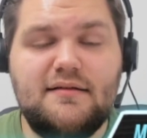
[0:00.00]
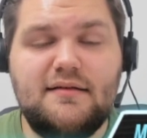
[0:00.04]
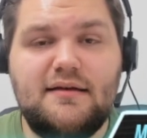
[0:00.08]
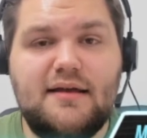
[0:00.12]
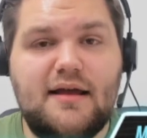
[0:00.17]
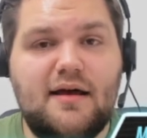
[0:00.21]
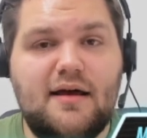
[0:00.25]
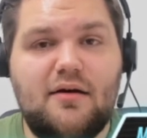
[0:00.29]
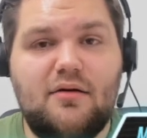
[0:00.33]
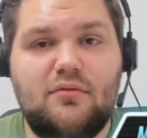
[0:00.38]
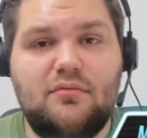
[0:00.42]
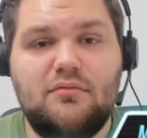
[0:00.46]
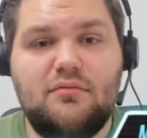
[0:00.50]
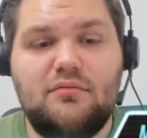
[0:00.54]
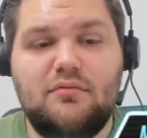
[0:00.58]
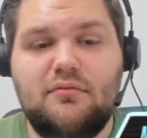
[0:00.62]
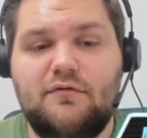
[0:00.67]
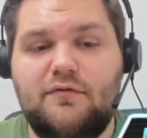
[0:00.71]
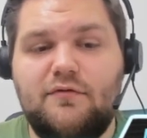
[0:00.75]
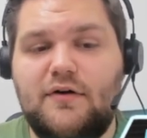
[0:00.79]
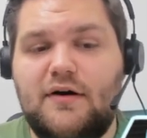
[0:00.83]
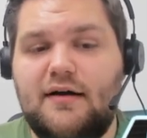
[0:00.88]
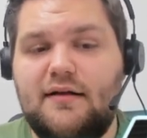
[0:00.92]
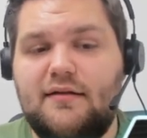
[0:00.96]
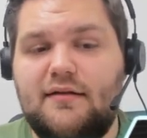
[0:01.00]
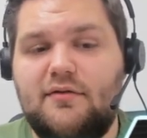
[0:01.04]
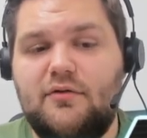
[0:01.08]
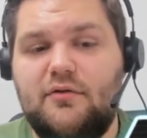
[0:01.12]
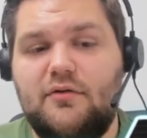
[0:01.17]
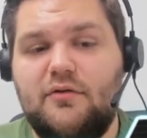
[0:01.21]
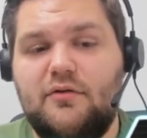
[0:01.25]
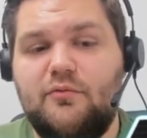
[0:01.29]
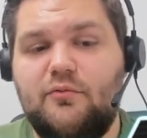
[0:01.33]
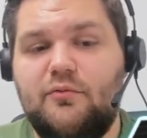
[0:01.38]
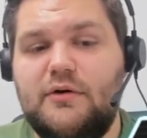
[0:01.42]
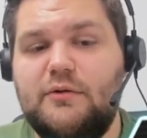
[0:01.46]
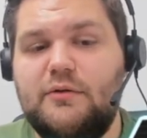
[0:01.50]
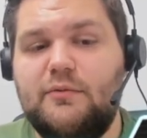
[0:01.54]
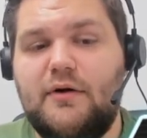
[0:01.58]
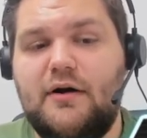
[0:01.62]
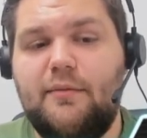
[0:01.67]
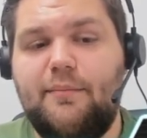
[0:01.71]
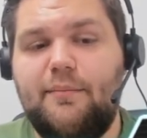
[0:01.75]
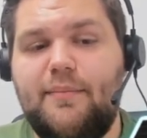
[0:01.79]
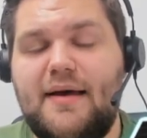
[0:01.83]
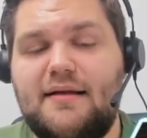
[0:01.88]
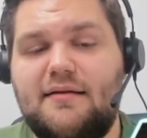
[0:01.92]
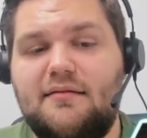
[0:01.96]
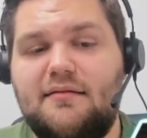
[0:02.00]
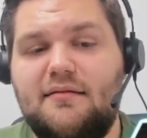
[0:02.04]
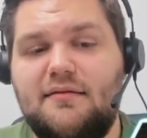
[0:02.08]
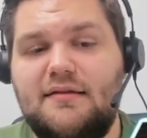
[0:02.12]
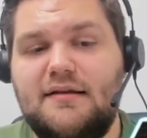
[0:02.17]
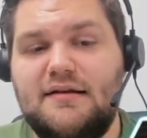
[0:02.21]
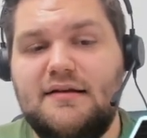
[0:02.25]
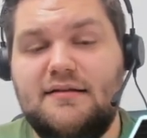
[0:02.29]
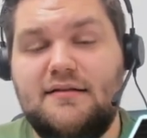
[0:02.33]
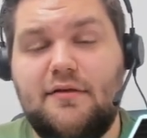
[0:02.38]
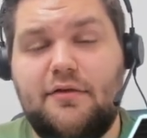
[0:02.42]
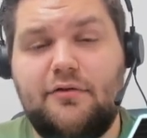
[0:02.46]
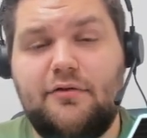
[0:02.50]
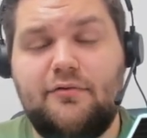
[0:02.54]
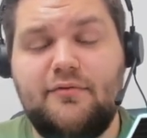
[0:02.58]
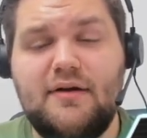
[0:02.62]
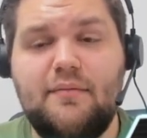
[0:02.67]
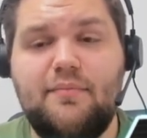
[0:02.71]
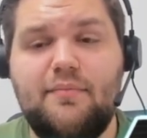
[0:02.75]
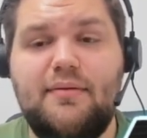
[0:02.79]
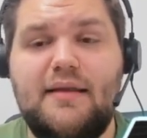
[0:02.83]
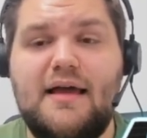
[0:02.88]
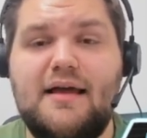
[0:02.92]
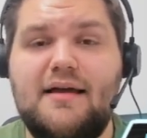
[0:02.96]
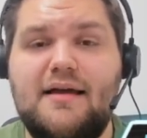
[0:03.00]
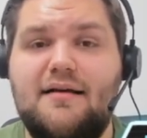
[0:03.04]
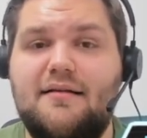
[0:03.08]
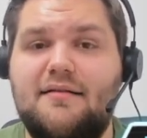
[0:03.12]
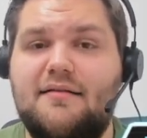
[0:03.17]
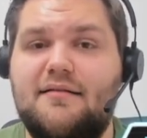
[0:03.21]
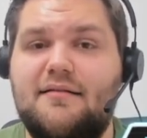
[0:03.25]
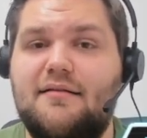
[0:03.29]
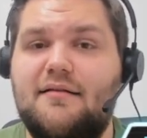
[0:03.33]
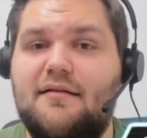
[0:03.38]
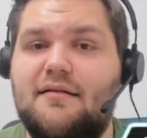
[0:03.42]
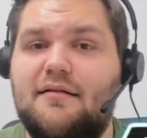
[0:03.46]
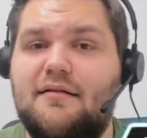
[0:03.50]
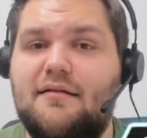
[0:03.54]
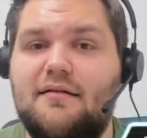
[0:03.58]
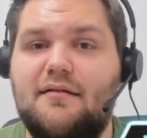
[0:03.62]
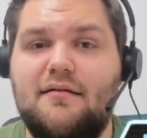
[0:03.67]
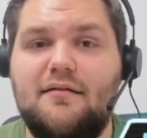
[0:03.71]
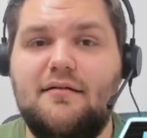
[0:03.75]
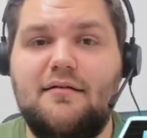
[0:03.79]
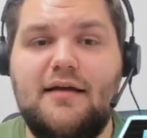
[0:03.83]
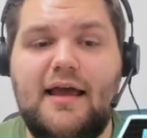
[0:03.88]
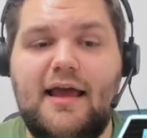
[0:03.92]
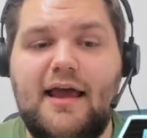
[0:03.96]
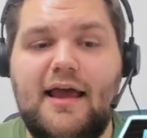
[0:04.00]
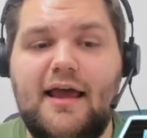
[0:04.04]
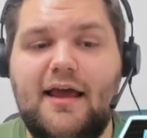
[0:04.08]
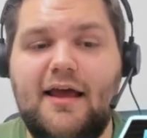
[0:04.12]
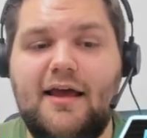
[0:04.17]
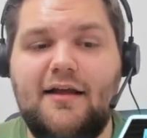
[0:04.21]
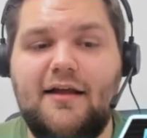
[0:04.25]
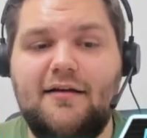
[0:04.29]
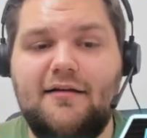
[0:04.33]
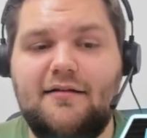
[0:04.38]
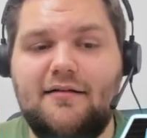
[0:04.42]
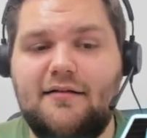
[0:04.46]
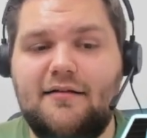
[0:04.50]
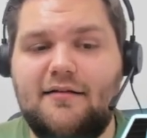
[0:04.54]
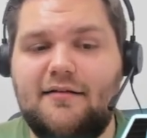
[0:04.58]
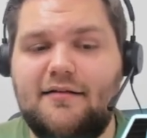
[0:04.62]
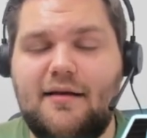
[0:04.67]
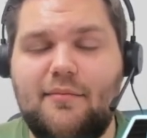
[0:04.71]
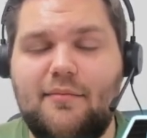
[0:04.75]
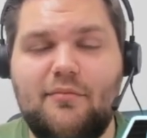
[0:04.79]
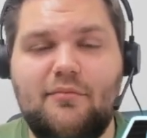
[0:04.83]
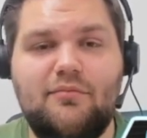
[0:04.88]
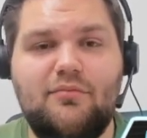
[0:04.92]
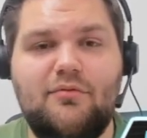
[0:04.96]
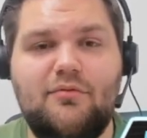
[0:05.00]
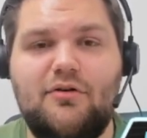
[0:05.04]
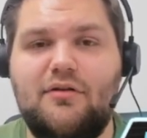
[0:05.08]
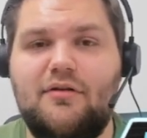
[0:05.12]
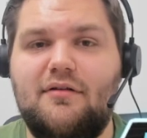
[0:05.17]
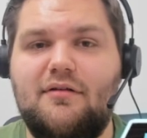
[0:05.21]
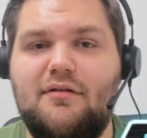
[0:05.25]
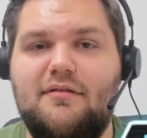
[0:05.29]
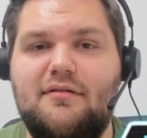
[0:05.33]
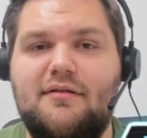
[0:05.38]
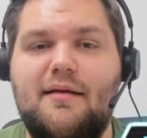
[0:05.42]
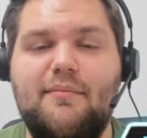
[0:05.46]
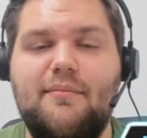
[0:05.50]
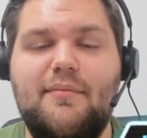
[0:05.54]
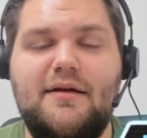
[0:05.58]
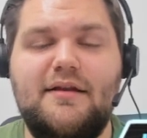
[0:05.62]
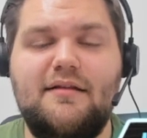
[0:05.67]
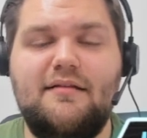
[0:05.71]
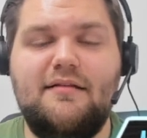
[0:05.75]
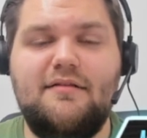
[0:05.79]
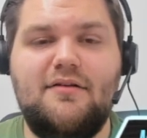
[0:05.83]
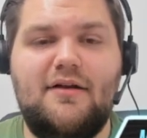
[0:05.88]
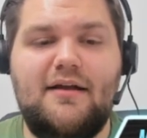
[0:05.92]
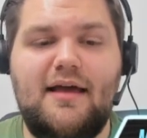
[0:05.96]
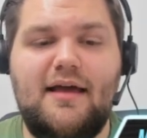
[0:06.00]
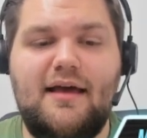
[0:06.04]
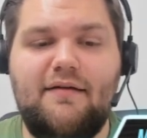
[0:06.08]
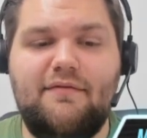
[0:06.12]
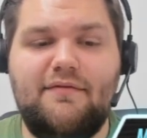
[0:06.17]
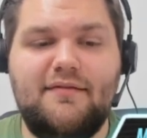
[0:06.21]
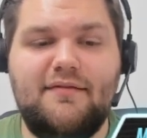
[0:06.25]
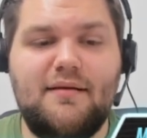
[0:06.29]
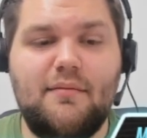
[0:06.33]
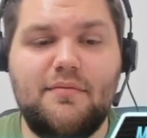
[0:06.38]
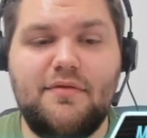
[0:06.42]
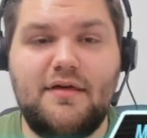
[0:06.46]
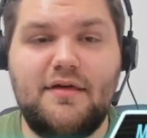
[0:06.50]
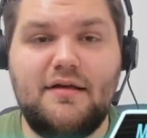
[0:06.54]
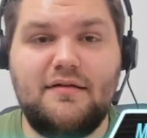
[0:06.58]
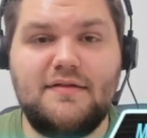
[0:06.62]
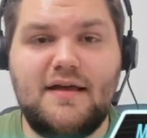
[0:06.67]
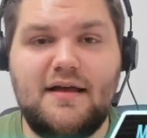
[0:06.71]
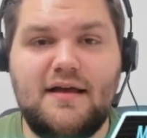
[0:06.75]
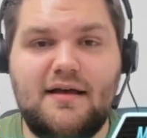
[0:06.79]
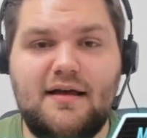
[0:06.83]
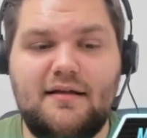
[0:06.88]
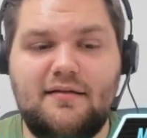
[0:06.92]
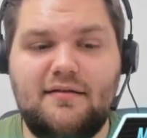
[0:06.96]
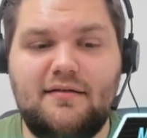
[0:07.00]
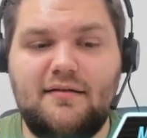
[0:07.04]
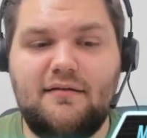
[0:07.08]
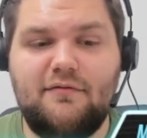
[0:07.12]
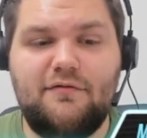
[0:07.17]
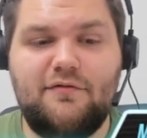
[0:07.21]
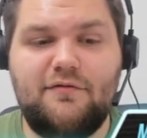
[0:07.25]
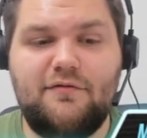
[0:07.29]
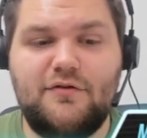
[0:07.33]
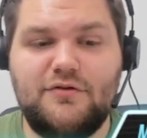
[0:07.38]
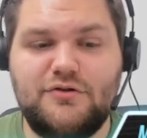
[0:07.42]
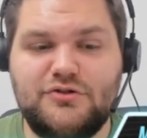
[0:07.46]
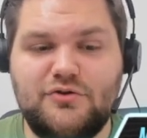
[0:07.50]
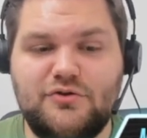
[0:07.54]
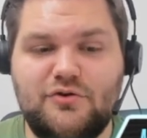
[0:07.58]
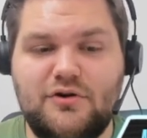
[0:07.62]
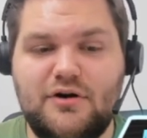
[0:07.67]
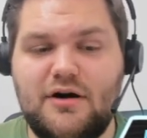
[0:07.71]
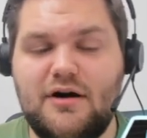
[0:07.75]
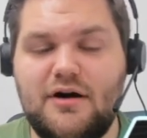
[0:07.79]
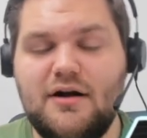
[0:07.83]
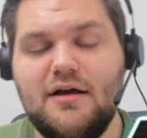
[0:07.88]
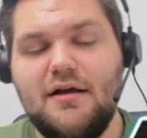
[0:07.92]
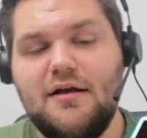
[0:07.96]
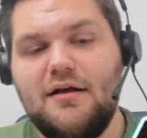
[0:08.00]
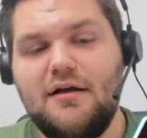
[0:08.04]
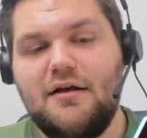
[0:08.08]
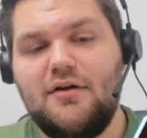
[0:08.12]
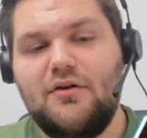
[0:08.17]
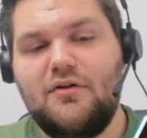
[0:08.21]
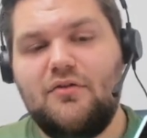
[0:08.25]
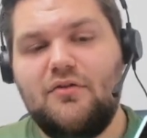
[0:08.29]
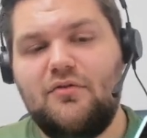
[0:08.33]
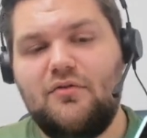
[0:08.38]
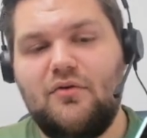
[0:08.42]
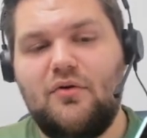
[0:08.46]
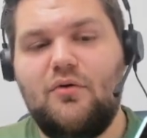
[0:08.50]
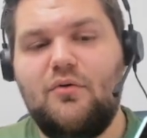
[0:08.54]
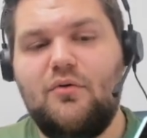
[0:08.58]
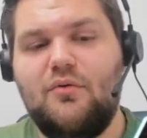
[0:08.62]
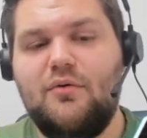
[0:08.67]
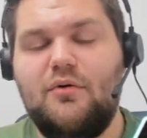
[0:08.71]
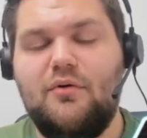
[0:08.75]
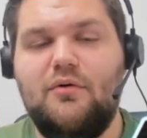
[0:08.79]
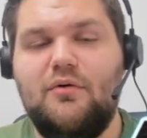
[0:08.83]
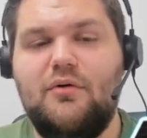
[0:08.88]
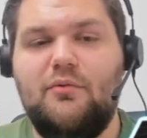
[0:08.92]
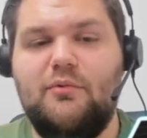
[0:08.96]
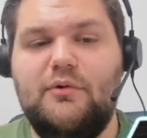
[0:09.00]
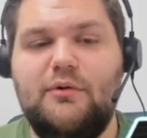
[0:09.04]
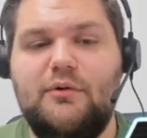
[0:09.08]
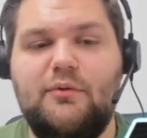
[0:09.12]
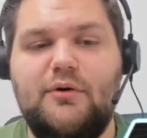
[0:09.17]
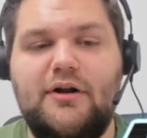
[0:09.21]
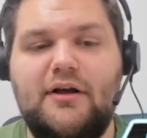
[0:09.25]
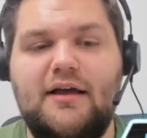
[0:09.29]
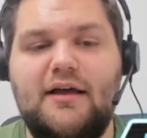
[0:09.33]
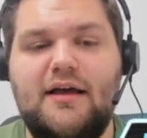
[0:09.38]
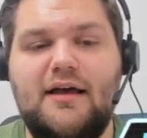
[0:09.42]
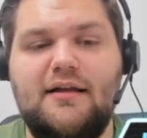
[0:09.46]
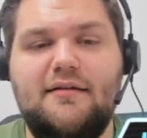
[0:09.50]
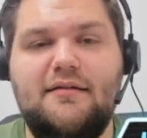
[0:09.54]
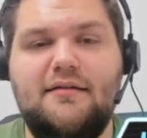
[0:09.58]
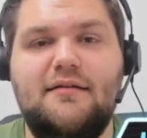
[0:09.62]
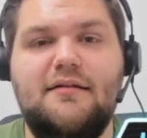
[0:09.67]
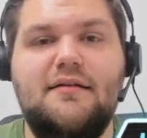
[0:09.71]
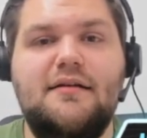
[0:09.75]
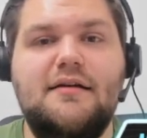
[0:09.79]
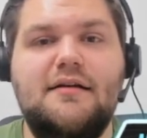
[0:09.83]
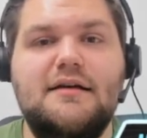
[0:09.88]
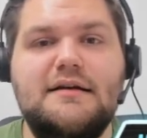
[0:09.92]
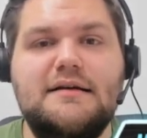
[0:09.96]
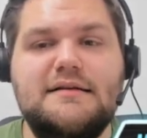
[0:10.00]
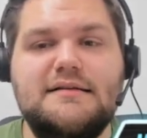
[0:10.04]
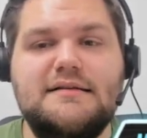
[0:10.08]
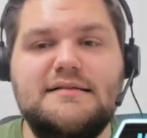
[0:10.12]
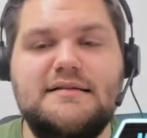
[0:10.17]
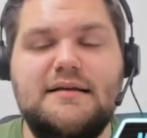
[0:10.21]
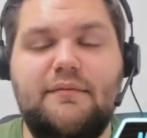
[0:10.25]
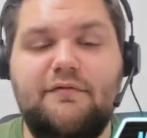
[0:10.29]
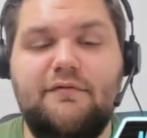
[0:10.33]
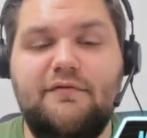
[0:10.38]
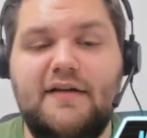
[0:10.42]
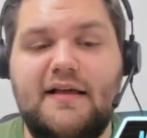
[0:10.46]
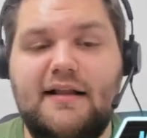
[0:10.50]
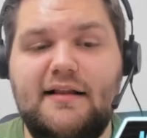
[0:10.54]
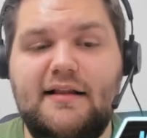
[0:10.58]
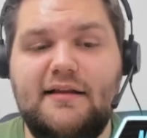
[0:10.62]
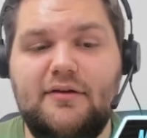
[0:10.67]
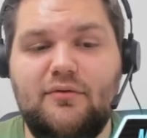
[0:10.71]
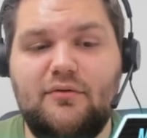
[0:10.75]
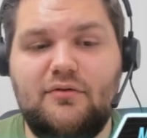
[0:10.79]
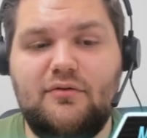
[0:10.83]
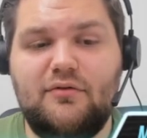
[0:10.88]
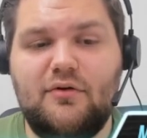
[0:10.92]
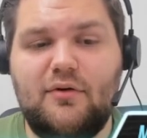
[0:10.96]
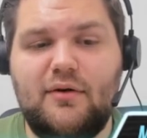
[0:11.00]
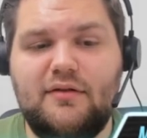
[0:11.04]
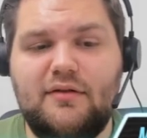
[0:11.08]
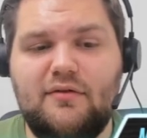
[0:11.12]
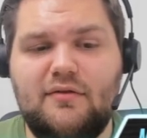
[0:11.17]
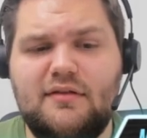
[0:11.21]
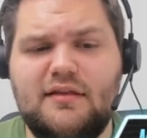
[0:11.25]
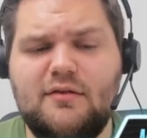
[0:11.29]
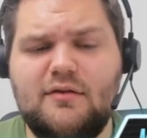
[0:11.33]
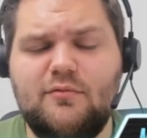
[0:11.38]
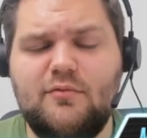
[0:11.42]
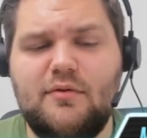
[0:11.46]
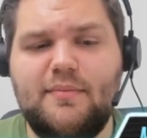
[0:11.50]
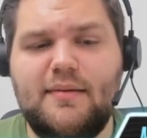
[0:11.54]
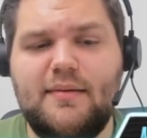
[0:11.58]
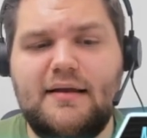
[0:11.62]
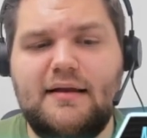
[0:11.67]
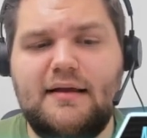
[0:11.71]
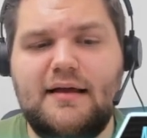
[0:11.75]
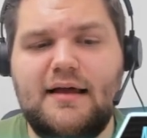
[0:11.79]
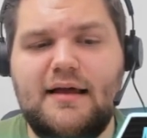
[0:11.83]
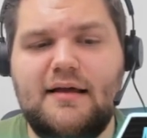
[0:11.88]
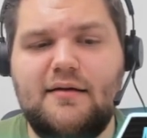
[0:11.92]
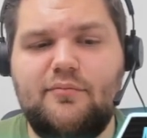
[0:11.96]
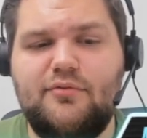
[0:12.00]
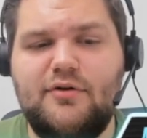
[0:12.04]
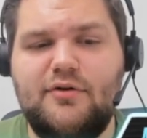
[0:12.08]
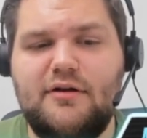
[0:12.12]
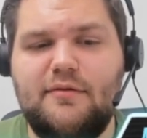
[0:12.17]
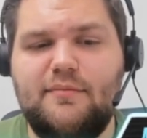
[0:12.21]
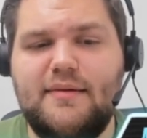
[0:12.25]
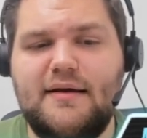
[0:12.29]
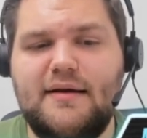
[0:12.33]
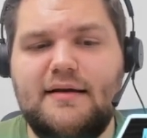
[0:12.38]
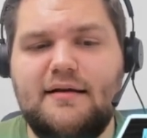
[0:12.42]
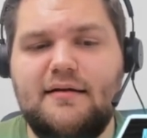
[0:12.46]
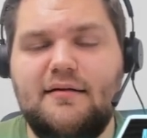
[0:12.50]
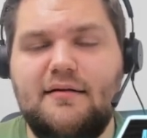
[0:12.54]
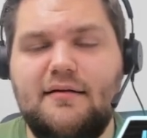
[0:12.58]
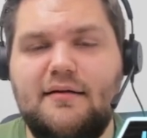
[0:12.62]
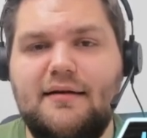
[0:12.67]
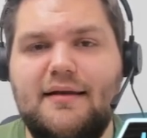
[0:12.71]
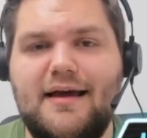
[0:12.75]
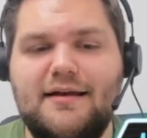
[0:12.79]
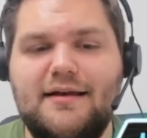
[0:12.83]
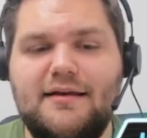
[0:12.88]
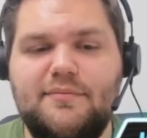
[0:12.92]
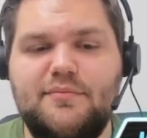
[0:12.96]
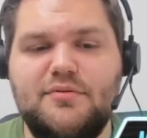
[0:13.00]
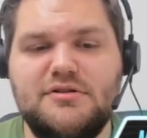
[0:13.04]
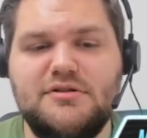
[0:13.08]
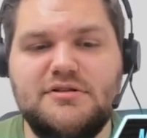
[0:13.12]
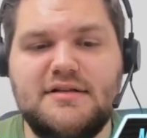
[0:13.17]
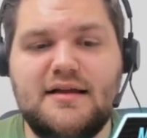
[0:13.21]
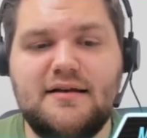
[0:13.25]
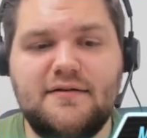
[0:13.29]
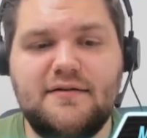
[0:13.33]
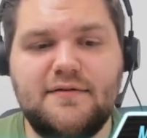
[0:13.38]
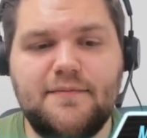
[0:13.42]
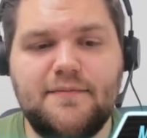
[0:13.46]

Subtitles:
now for us. We want to bet. There's 3 players, and somebody's gonna have something there for sure. So we want to get some value. So as you see, we bet again pretty big, 90%,